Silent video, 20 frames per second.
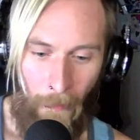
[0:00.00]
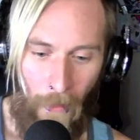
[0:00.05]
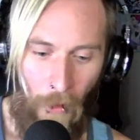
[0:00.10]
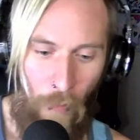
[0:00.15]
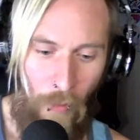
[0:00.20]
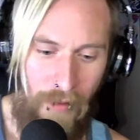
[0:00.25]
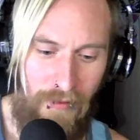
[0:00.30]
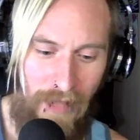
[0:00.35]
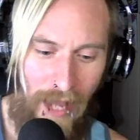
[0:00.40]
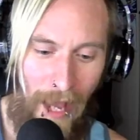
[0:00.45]

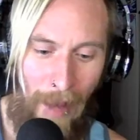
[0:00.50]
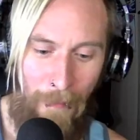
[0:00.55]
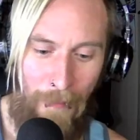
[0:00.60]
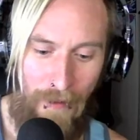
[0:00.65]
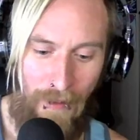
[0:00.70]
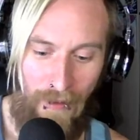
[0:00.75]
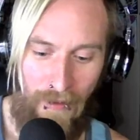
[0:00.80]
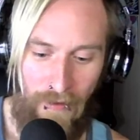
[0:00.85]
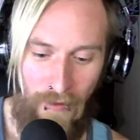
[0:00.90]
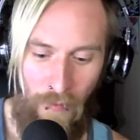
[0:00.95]
What is
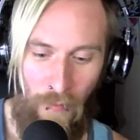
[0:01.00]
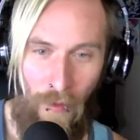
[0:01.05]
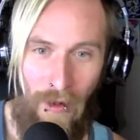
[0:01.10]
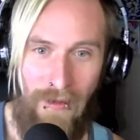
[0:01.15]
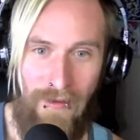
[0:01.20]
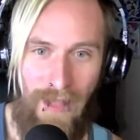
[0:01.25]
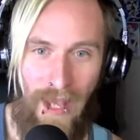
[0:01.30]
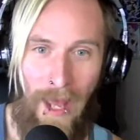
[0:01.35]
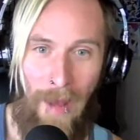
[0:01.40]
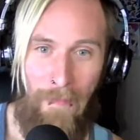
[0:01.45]
happening? Dude, what
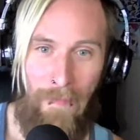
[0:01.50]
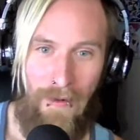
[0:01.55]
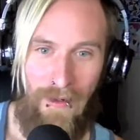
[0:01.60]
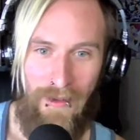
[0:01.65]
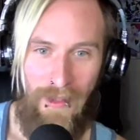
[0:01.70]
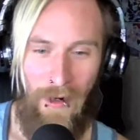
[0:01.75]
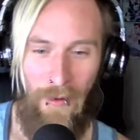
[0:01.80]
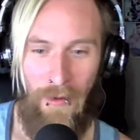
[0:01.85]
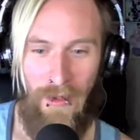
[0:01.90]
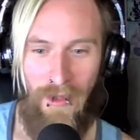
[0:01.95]
is happening?
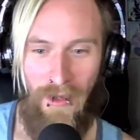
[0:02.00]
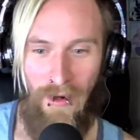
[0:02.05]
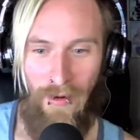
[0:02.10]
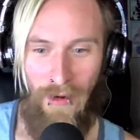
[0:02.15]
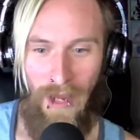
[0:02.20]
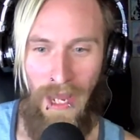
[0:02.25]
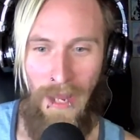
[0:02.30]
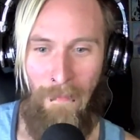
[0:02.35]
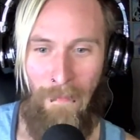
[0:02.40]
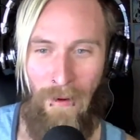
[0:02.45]
There we go.
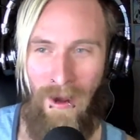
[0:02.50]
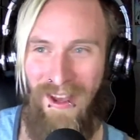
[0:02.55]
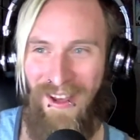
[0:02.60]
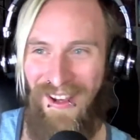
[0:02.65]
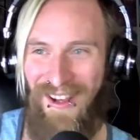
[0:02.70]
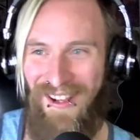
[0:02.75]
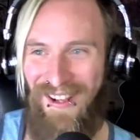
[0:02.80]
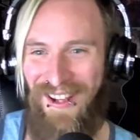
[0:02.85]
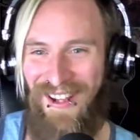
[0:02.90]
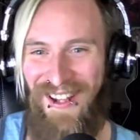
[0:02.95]

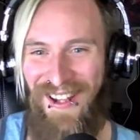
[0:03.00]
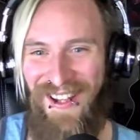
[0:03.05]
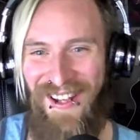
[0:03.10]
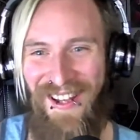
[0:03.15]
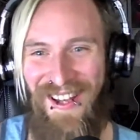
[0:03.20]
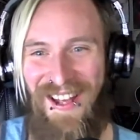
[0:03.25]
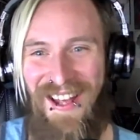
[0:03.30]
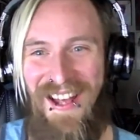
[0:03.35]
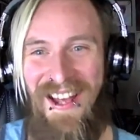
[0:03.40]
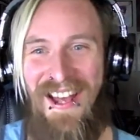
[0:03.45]

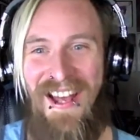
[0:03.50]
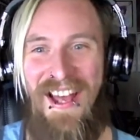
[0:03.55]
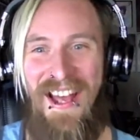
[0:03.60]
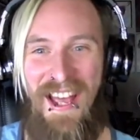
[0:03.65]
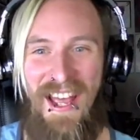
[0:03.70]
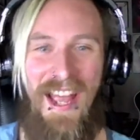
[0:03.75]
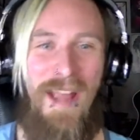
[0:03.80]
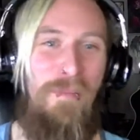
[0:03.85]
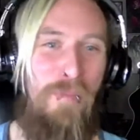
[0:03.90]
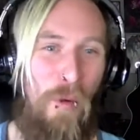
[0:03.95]

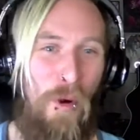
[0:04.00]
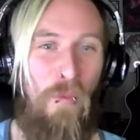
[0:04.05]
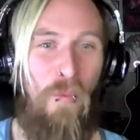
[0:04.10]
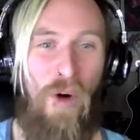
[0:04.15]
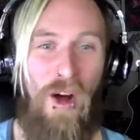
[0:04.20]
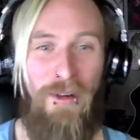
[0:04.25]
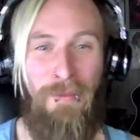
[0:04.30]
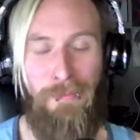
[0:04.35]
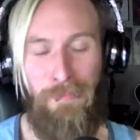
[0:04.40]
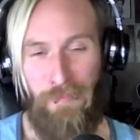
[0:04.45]

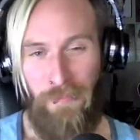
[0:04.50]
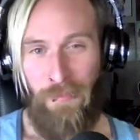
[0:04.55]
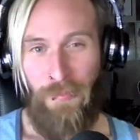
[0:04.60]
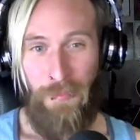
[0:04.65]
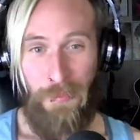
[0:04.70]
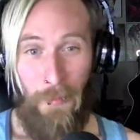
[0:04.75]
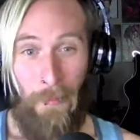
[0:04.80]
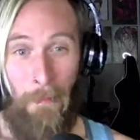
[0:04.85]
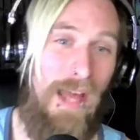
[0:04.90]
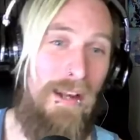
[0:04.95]
8.1.
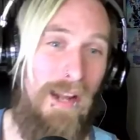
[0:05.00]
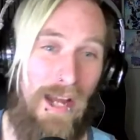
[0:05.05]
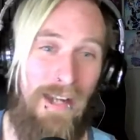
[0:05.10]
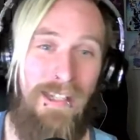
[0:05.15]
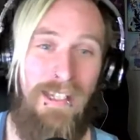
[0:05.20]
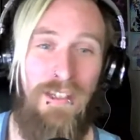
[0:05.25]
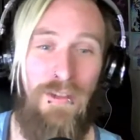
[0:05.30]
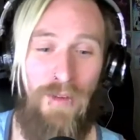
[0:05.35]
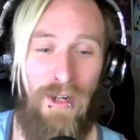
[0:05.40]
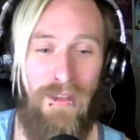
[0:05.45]
And I
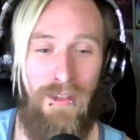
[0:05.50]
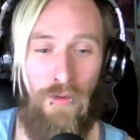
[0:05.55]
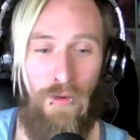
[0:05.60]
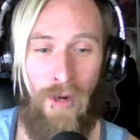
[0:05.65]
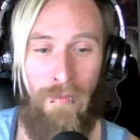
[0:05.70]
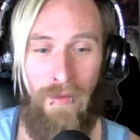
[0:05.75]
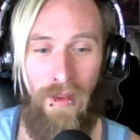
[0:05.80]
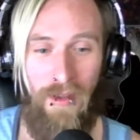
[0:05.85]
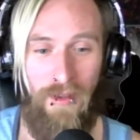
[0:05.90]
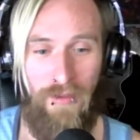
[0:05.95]
need to rate the
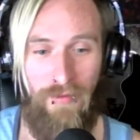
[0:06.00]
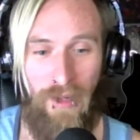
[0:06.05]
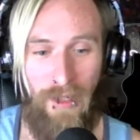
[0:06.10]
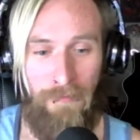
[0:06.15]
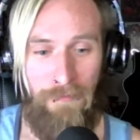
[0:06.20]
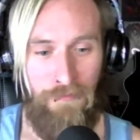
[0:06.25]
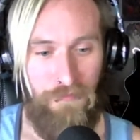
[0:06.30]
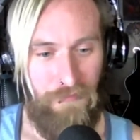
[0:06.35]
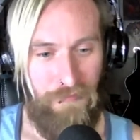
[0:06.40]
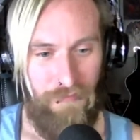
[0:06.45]
Creme de la
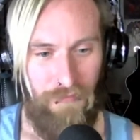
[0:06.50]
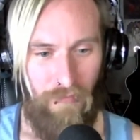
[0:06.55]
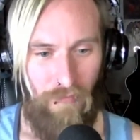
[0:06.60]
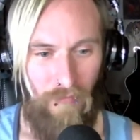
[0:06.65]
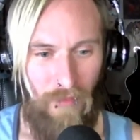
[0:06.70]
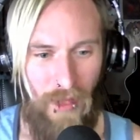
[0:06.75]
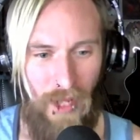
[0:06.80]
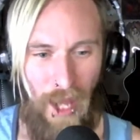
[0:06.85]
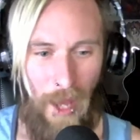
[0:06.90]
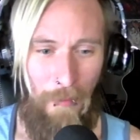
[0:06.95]
Sven.
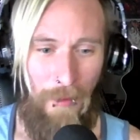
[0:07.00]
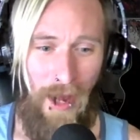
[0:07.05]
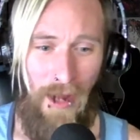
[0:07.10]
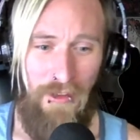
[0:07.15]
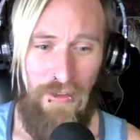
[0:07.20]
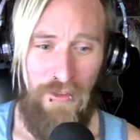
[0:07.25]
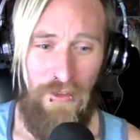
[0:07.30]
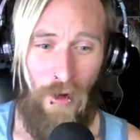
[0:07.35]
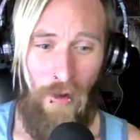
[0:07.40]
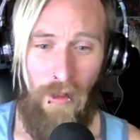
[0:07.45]
I'm kind
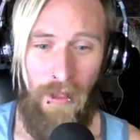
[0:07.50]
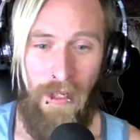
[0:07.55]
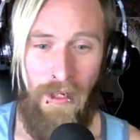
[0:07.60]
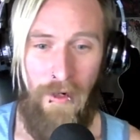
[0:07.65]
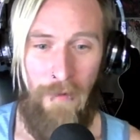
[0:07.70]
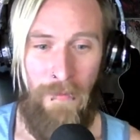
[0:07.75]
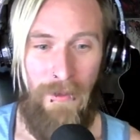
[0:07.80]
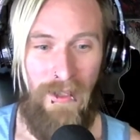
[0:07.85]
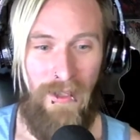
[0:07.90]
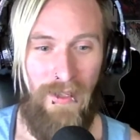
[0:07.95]
of stalling
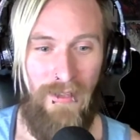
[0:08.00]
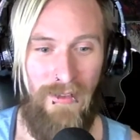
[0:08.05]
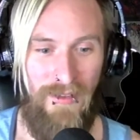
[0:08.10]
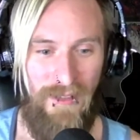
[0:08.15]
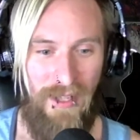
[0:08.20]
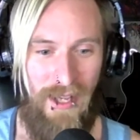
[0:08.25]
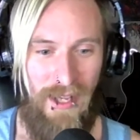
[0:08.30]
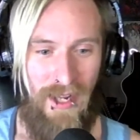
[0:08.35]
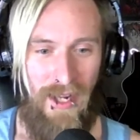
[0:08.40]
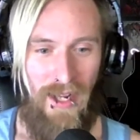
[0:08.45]
here
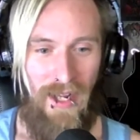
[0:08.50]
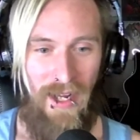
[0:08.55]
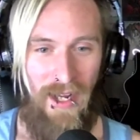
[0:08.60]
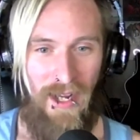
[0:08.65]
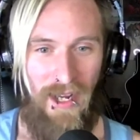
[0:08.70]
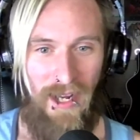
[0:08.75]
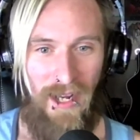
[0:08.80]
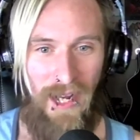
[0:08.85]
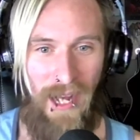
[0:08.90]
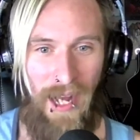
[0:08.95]
because
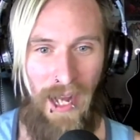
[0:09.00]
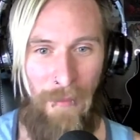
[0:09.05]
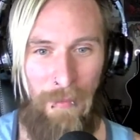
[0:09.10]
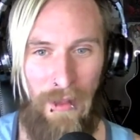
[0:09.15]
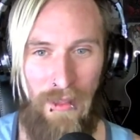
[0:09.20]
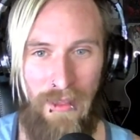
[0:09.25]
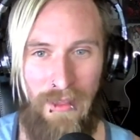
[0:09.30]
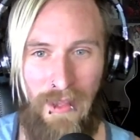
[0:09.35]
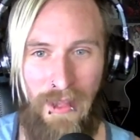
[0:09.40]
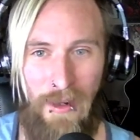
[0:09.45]
I'm a
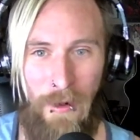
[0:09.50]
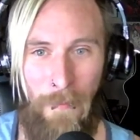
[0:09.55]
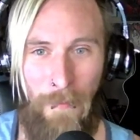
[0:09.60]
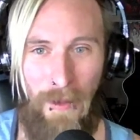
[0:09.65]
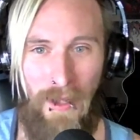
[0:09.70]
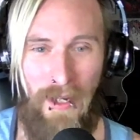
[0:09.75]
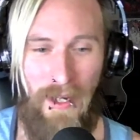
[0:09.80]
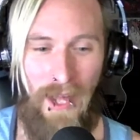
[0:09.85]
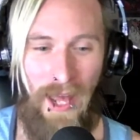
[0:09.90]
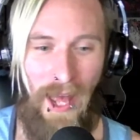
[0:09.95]
little
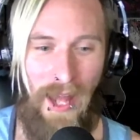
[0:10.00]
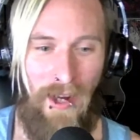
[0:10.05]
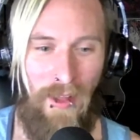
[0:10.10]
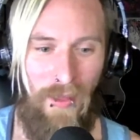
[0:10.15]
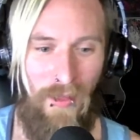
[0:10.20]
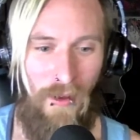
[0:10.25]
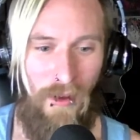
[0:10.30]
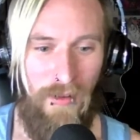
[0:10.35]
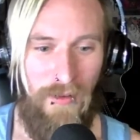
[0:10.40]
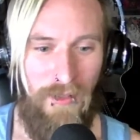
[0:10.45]
bit at a
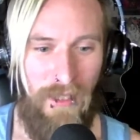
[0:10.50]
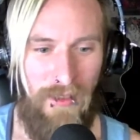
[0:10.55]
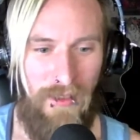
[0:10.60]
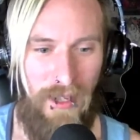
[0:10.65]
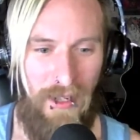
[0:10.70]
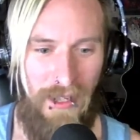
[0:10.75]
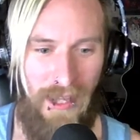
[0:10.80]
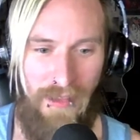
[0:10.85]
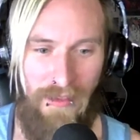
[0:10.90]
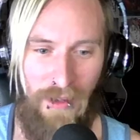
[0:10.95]
loss. Like,
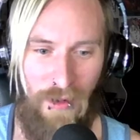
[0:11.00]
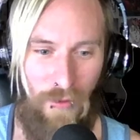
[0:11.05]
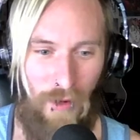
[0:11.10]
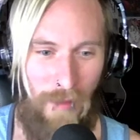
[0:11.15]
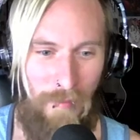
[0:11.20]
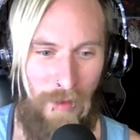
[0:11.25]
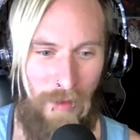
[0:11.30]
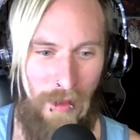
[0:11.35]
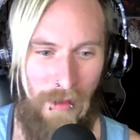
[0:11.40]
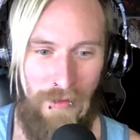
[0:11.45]
again, the
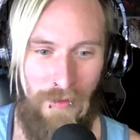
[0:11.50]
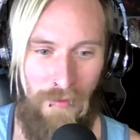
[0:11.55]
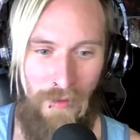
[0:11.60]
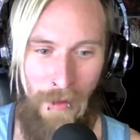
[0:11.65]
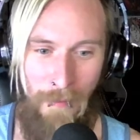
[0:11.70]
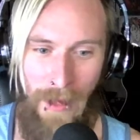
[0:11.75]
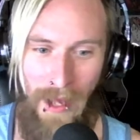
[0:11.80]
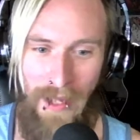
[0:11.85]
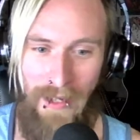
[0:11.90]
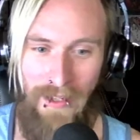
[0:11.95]
Creme de la
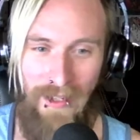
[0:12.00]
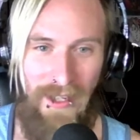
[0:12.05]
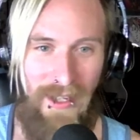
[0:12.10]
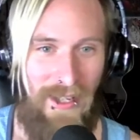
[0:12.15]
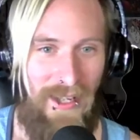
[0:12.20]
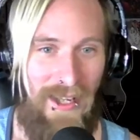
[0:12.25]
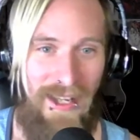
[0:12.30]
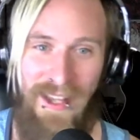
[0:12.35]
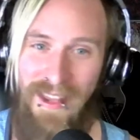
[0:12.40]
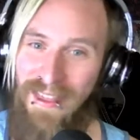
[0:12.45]
Sven, man,
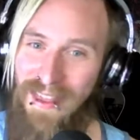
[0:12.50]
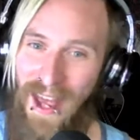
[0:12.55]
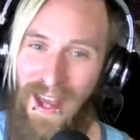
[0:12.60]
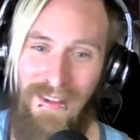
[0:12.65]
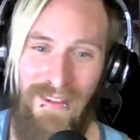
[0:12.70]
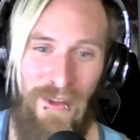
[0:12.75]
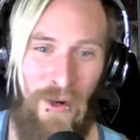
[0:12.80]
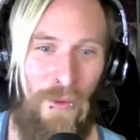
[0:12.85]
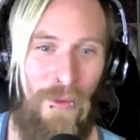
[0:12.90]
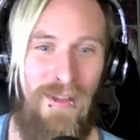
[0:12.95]

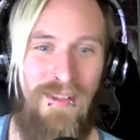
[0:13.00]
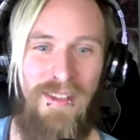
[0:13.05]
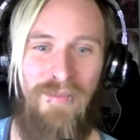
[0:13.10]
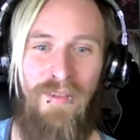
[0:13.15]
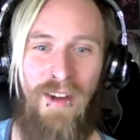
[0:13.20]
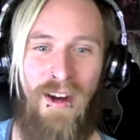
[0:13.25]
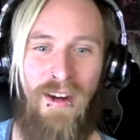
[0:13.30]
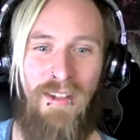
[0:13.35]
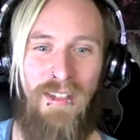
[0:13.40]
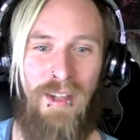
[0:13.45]
that's always a
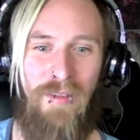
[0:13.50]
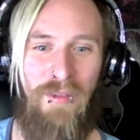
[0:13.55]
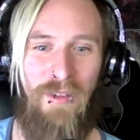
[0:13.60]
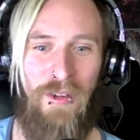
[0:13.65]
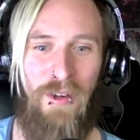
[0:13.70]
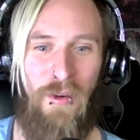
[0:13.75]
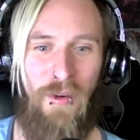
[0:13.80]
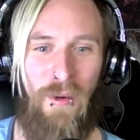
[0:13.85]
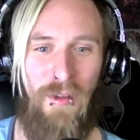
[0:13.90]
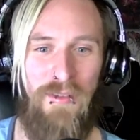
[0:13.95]
very
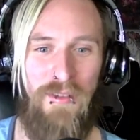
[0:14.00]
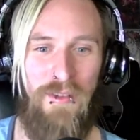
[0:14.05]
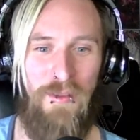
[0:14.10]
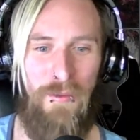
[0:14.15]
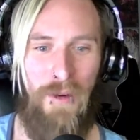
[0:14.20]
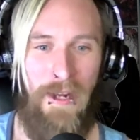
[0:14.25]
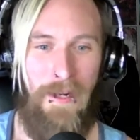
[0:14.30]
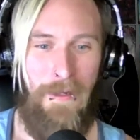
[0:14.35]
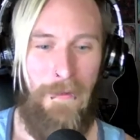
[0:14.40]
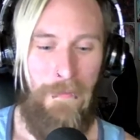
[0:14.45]
difficult one to
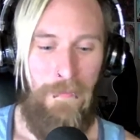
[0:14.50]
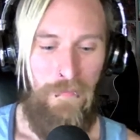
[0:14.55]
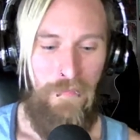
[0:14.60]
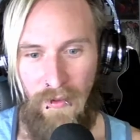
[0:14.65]
rate.